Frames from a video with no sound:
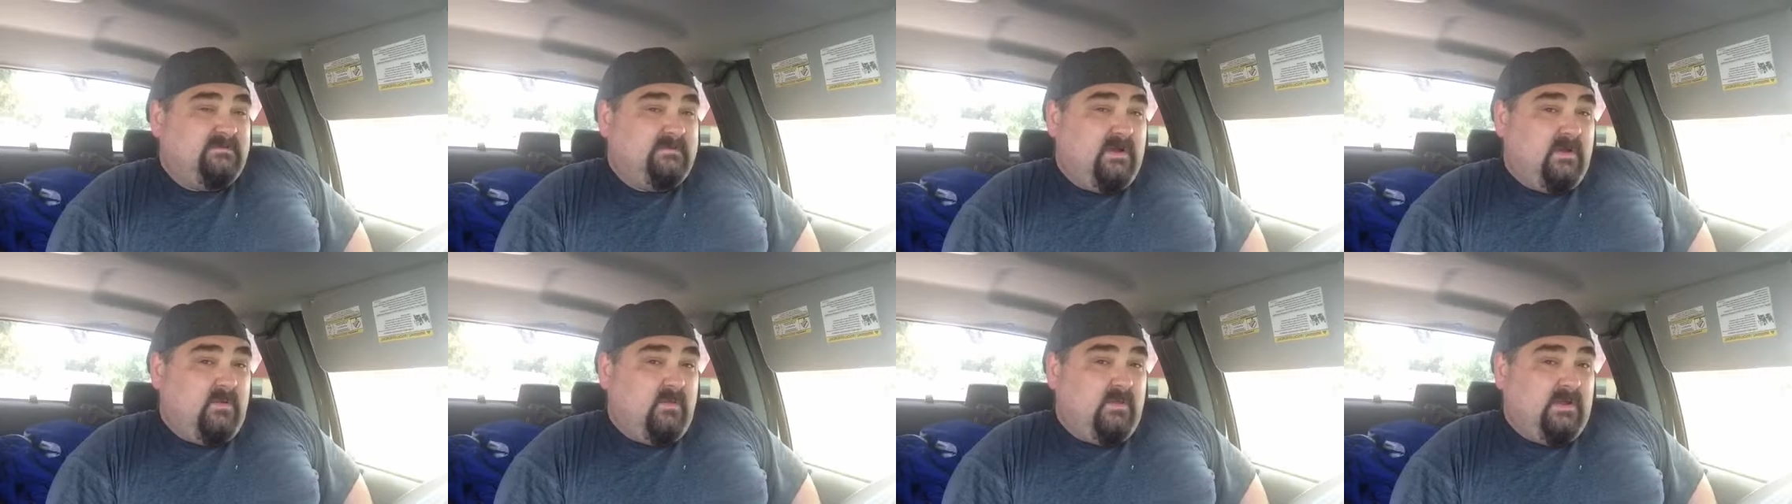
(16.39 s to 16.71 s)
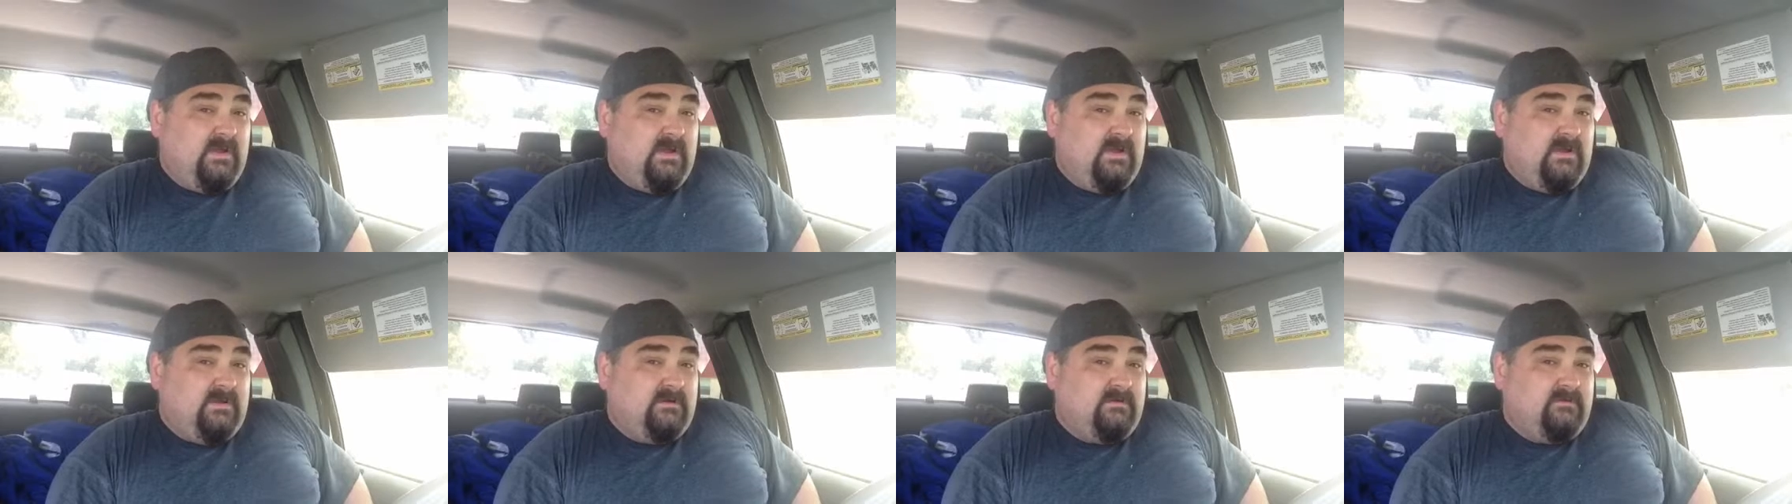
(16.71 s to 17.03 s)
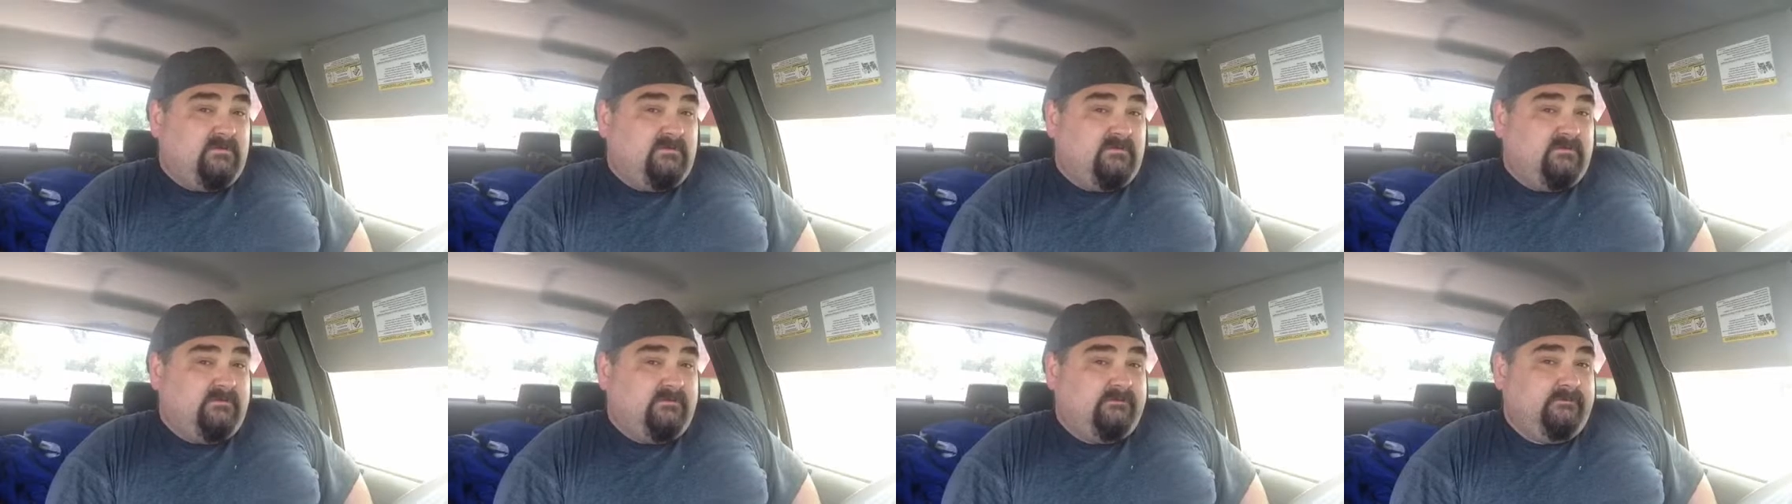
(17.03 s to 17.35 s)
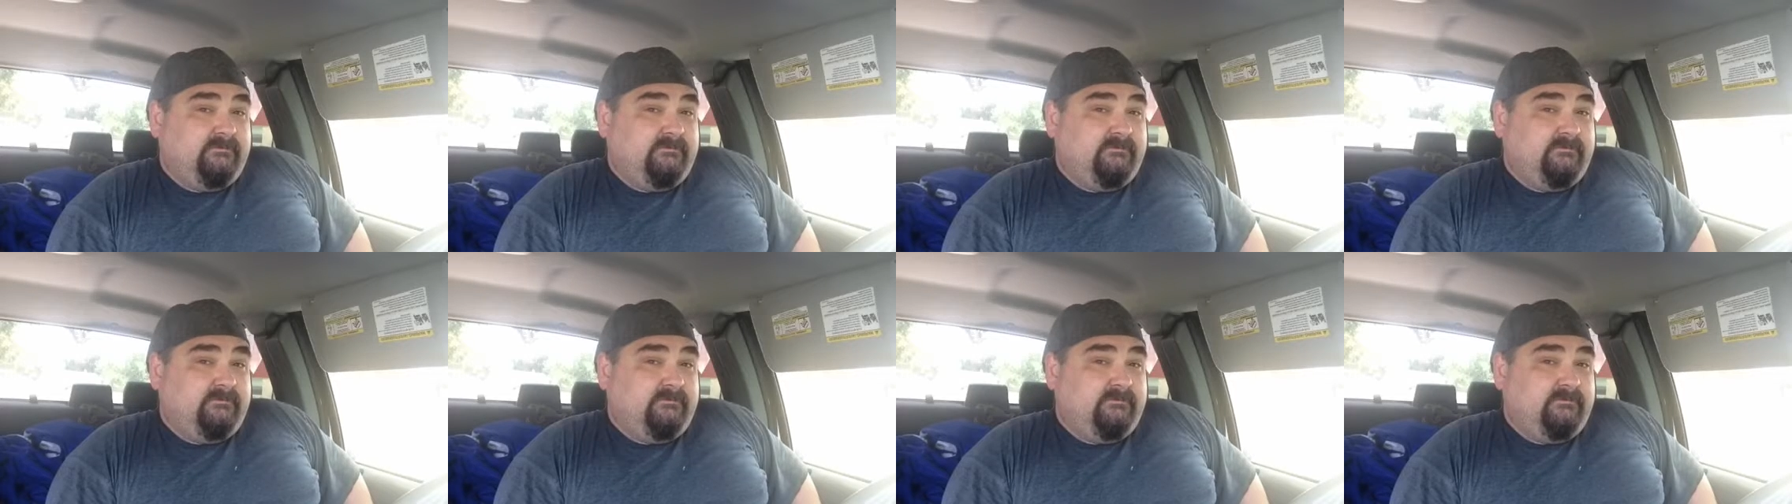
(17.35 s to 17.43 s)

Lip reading: about weed eaters.